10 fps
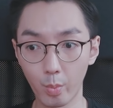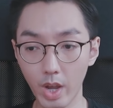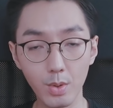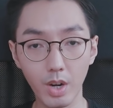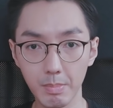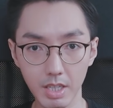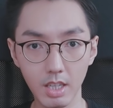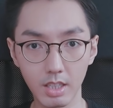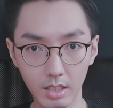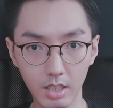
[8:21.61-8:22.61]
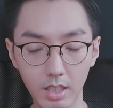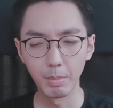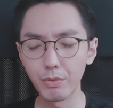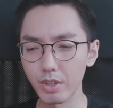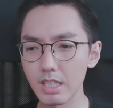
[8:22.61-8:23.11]
Where do I begin?
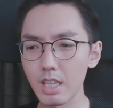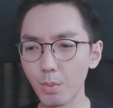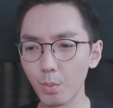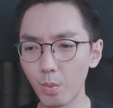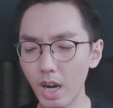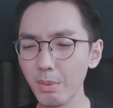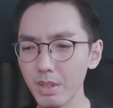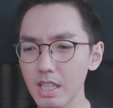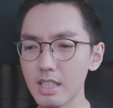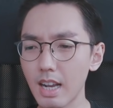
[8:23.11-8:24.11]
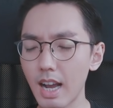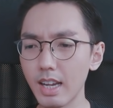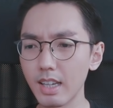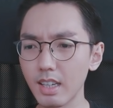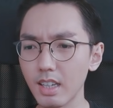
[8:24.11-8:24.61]
But firstly, why was this
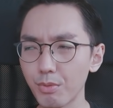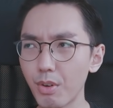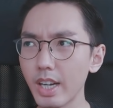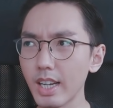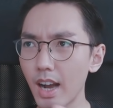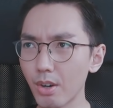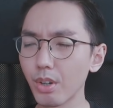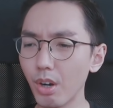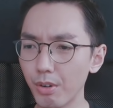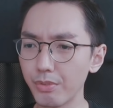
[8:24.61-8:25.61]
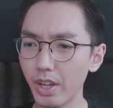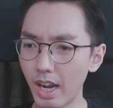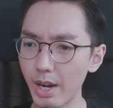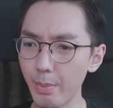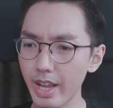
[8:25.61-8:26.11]
guy running out of
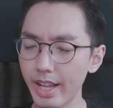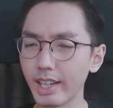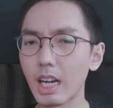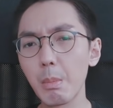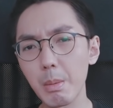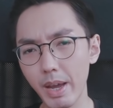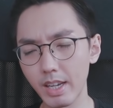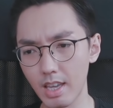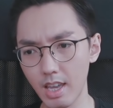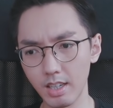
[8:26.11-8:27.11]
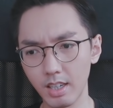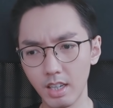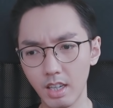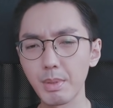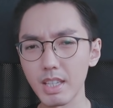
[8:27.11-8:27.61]
the highway and then coming back
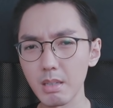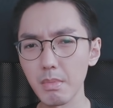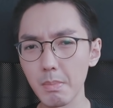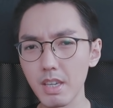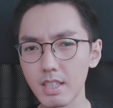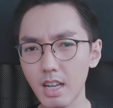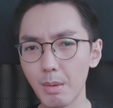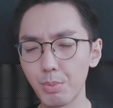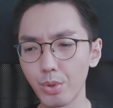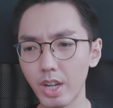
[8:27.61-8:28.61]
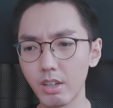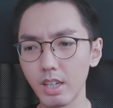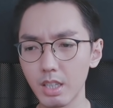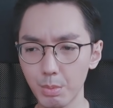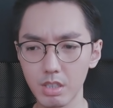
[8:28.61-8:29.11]
again? I'm guessing maybe his car broke
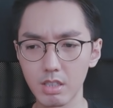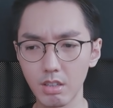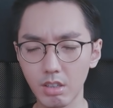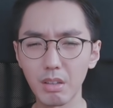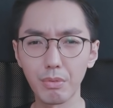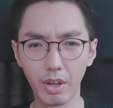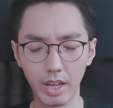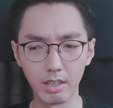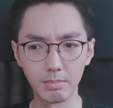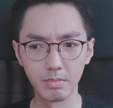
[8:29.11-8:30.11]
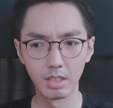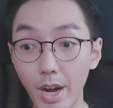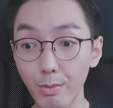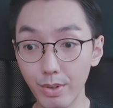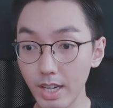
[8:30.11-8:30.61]
down and he was looking for help. But
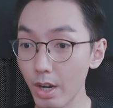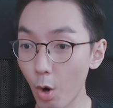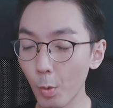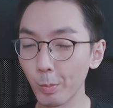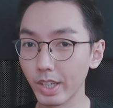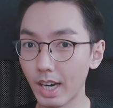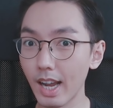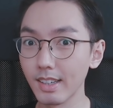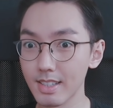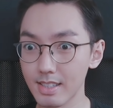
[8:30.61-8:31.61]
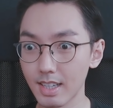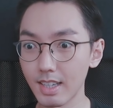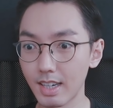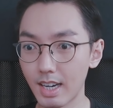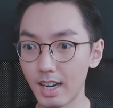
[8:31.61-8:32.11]
I really hope the guy in the
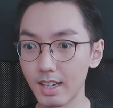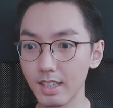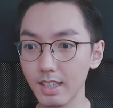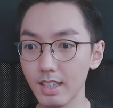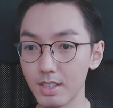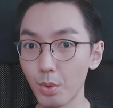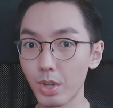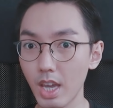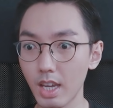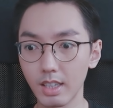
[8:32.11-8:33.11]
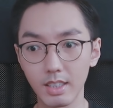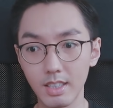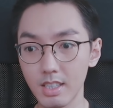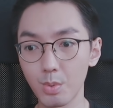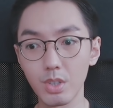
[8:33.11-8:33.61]
second car is okay.
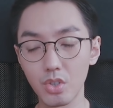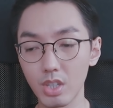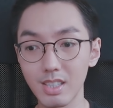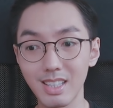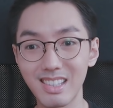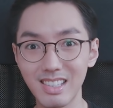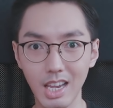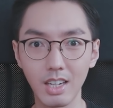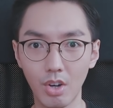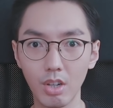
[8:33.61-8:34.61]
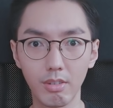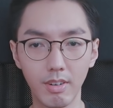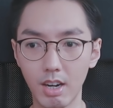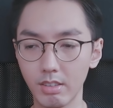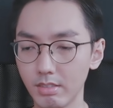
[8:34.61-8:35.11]
This was just insane all
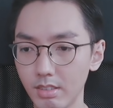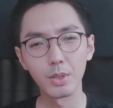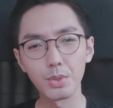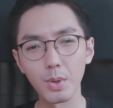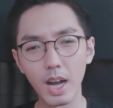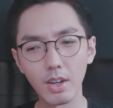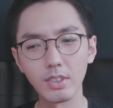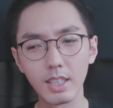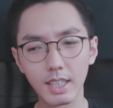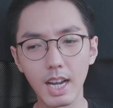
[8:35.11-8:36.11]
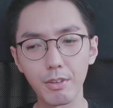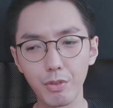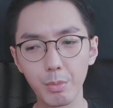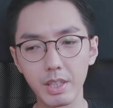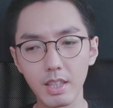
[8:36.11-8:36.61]
around. But also, how did the guy
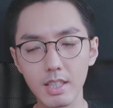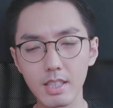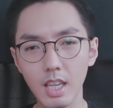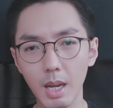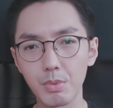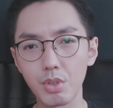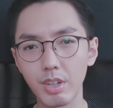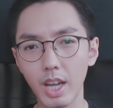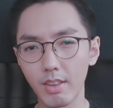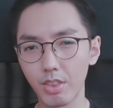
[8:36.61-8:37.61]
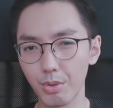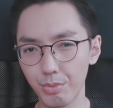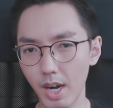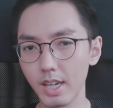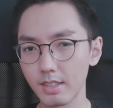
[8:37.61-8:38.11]
filming this capture it at the
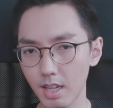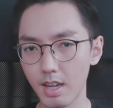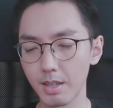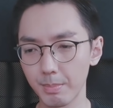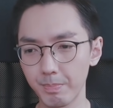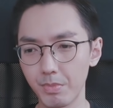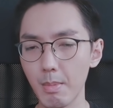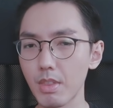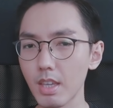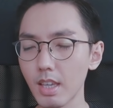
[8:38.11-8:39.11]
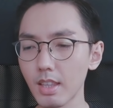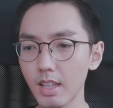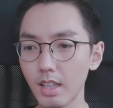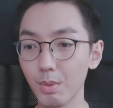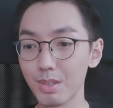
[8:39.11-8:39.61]
right time? I'm thinking
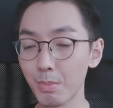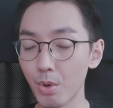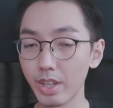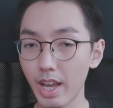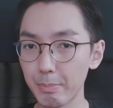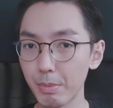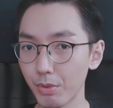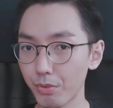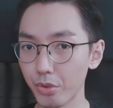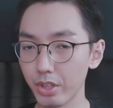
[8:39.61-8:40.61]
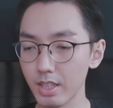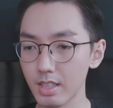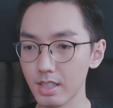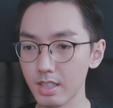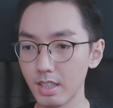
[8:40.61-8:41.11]
that there was more that happened before
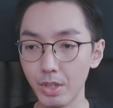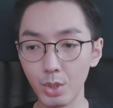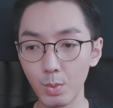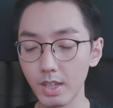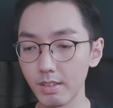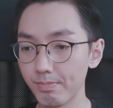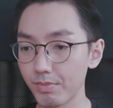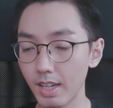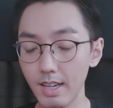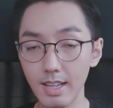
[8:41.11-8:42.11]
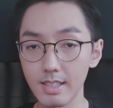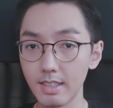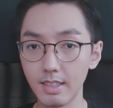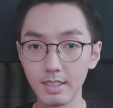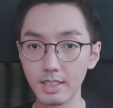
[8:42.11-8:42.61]
this. But you know what?
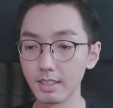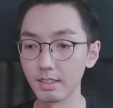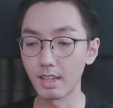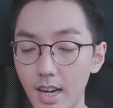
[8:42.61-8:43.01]
Lesson learned.